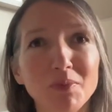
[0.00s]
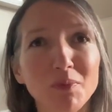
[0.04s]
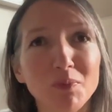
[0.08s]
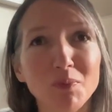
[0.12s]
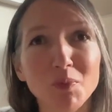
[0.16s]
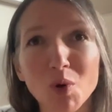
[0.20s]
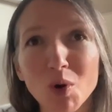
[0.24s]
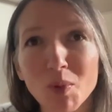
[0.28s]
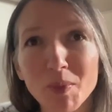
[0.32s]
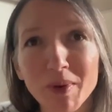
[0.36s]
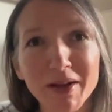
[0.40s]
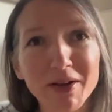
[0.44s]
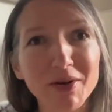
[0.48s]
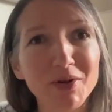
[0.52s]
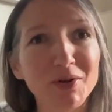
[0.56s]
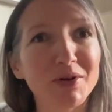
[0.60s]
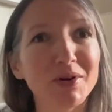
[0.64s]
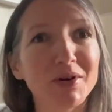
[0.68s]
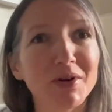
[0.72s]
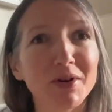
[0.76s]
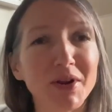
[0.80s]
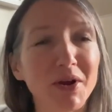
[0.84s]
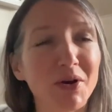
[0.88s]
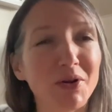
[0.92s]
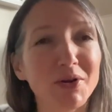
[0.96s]
woman or
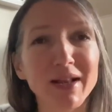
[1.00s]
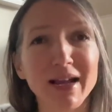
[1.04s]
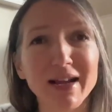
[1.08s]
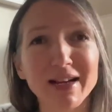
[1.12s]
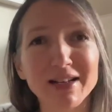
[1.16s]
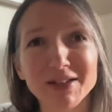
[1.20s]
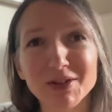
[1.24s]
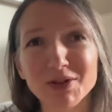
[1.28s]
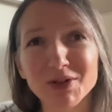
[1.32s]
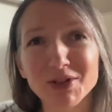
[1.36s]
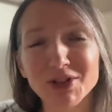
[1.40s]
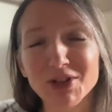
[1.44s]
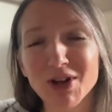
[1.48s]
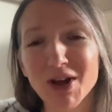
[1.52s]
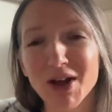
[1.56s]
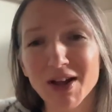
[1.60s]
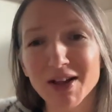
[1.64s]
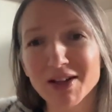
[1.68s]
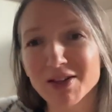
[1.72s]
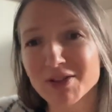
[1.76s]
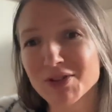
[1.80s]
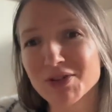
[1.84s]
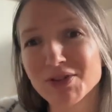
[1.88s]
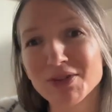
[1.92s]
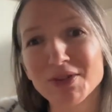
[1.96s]
an old lady or a
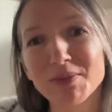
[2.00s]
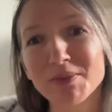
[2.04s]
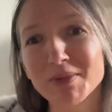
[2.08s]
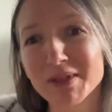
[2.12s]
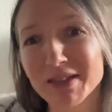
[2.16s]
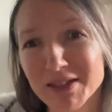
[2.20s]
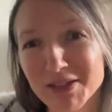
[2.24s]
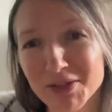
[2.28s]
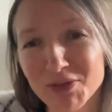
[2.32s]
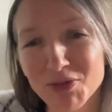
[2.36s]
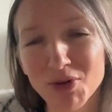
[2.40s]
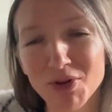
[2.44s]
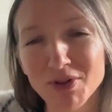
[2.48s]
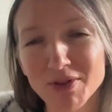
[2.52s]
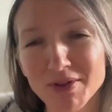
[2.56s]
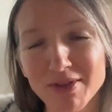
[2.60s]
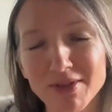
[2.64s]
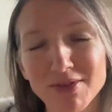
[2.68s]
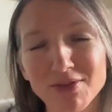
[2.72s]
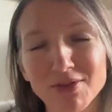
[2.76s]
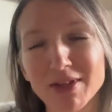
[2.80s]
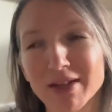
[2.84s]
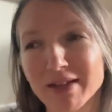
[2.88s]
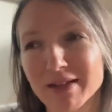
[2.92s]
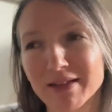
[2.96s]
child or somebody to cross the
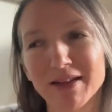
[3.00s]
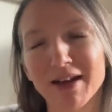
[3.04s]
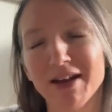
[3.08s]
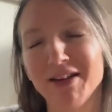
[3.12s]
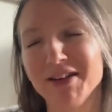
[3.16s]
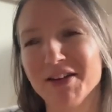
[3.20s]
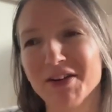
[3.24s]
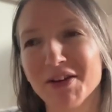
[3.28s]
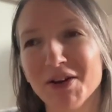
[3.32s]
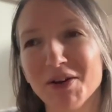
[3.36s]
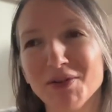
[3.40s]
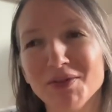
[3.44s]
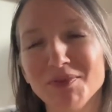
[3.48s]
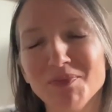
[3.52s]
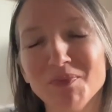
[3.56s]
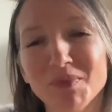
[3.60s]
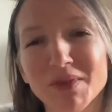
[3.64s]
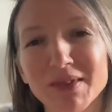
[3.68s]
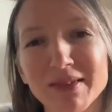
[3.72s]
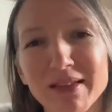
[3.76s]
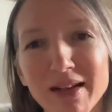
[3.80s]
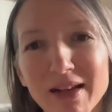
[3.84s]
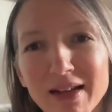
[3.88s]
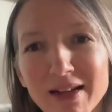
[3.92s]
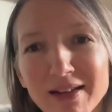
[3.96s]
street. I don't know,
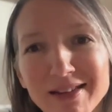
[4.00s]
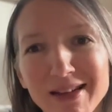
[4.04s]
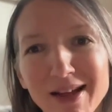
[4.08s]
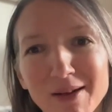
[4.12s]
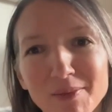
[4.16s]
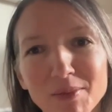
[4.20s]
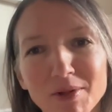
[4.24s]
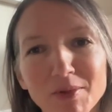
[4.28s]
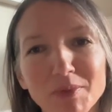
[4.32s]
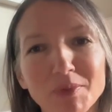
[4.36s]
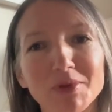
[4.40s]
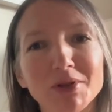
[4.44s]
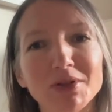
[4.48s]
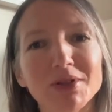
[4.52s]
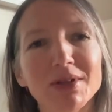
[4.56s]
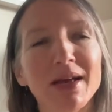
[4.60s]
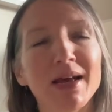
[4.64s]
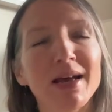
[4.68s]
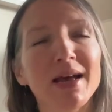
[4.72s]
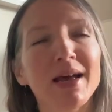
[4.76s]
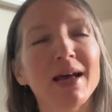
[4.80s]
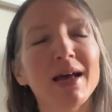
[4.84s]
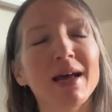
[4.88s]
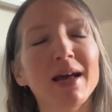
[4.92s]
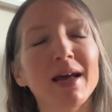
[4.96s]
silly example, but
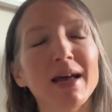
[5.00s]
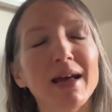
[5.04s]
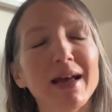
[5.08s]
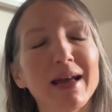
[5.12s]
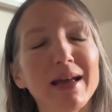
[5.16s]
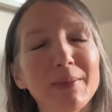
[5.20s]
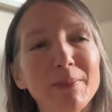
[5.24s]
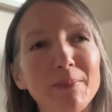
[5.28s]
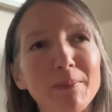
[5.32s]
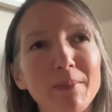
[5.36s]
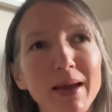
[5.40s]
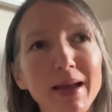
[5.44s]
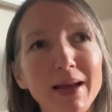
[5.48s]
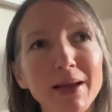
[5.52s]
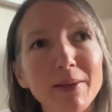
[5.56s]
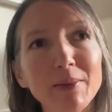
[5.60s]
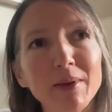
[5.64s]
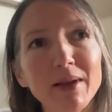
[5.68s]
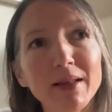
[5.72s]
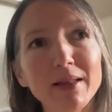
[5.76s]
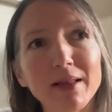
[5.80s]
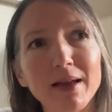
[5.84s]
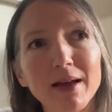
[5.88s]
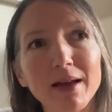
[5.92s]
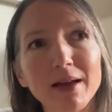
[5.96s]
it may
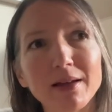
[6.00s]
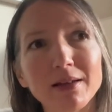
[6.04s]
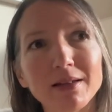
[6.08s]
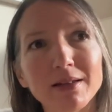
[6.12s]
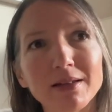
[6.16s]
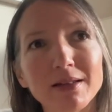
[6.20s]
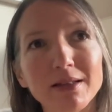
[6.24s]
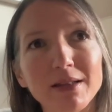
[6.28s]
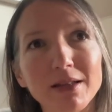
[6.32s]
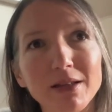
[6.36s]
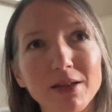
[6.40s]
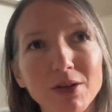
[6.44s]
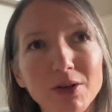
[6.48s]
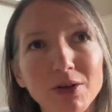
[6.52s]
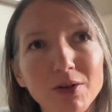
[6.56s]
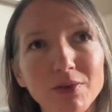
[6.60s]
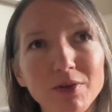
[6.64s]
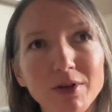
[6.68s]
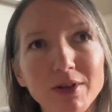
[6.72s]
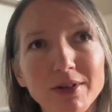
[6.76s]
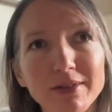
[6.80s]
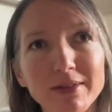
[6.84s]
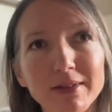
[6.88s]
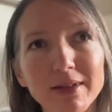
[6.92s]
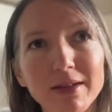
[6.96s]
be that the
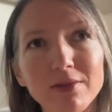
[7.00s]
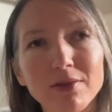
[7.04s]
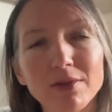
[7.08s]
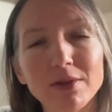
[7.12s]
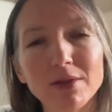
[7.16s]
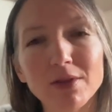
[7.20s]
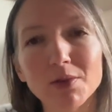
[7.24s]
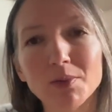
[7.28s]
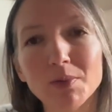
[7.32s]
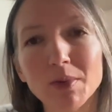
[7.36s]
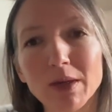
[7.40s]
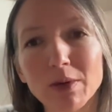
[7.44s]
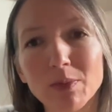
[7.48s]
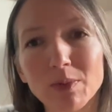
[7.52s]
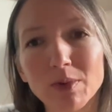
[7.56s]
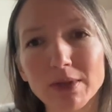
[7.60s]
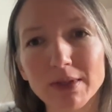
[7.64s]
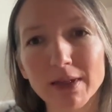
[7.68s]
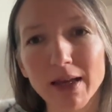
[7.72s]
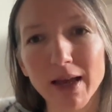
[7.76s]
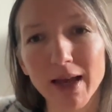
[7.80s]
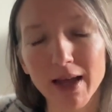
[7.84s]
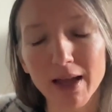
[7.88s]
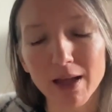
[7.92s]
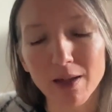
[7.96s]
universe gives you people
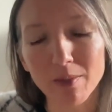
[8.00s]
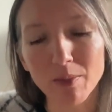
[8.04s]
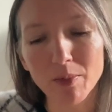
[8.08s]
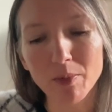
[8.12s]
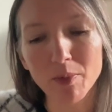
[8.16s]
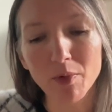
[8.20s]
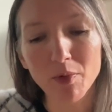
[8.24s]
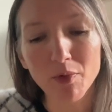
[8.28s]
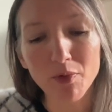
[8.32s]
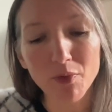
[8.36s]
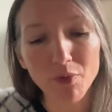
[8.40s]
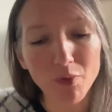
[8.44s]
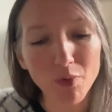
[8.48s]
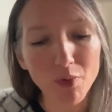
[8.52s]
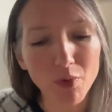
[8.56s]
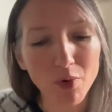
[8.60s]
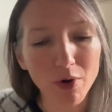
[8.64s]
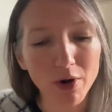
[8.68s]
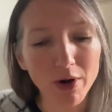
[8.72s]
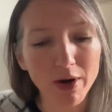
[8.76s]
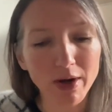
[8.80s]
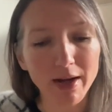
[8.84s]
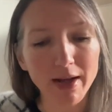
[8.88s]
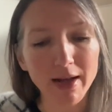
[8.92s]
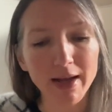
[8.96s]
to help
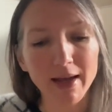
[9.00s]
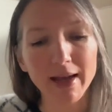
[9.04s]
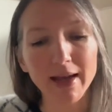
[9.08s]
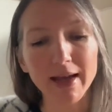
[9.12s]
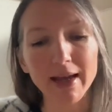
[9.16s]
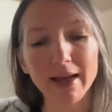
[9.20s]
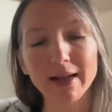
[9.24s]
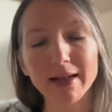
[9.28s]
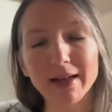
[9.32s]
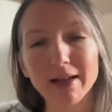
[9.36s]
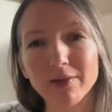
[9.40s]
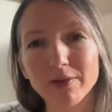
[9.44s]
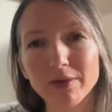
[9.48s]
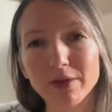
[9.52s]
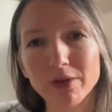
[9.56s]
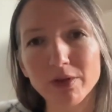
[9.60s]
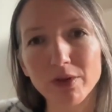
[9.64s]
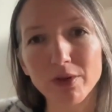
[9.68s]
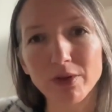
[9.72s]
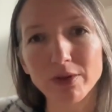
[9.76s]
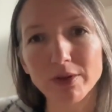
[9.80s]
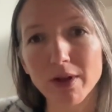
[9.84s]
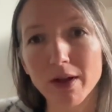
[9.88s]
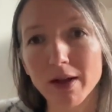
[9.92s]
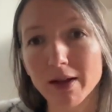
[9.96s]
before it gives you
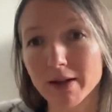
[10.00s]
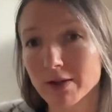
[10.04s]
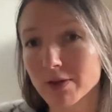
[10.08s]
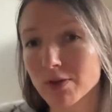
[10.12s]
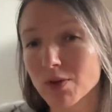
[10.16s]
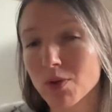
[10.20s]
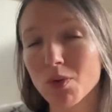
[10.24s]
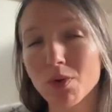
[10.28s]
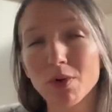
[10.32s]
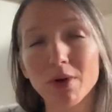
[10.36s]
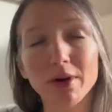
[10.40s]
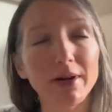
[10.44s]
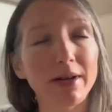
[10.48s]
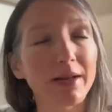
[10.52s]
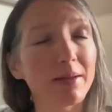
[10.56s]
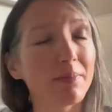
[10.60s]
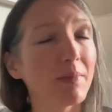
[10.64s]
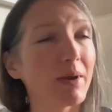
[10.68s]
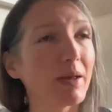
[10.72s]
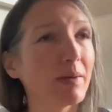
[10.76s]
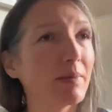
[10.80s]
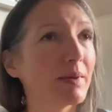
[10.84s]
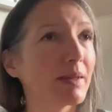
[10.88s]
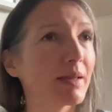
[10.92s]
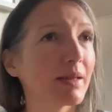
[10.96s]
those clients, or it
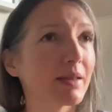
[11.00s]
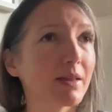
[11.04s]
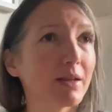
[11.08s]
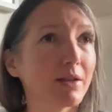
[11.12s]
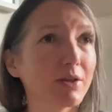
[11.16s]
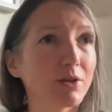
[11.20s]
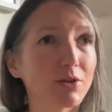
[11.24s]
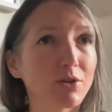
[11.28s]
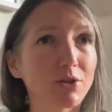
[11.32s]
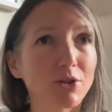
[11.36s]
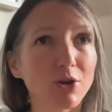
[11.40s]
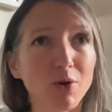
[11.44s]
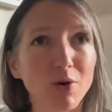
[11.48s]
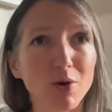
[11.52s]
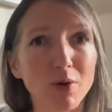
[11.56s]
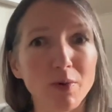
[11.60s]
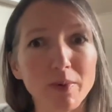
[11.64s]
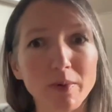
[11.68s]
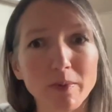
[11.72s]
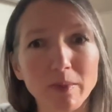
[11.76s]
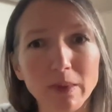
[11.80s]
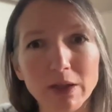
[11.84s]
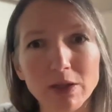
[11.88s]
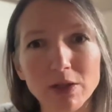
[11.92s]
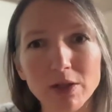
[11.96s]
may be that they just show up
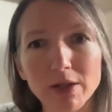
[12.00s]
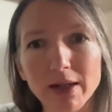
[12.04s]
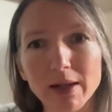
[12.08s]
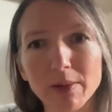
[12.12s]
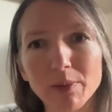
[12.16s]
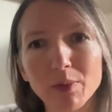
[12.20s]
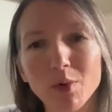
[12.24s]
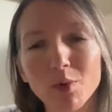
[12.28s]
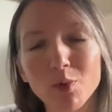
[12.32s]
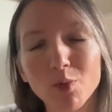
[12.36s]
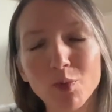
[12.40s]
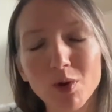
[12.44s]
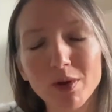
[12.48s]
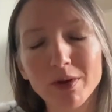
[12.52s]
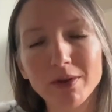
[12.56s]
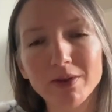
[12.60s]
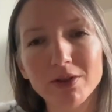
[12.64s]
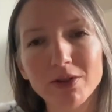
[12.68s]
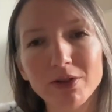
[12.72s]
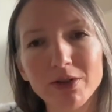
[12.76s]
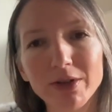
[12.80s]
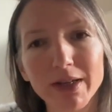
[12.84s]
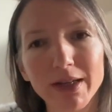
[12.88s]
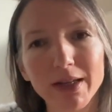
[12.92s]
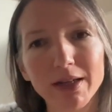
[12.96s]
immediately. But once
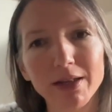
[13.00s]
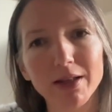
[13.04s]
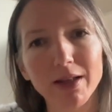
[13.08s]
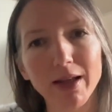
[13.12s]
you're in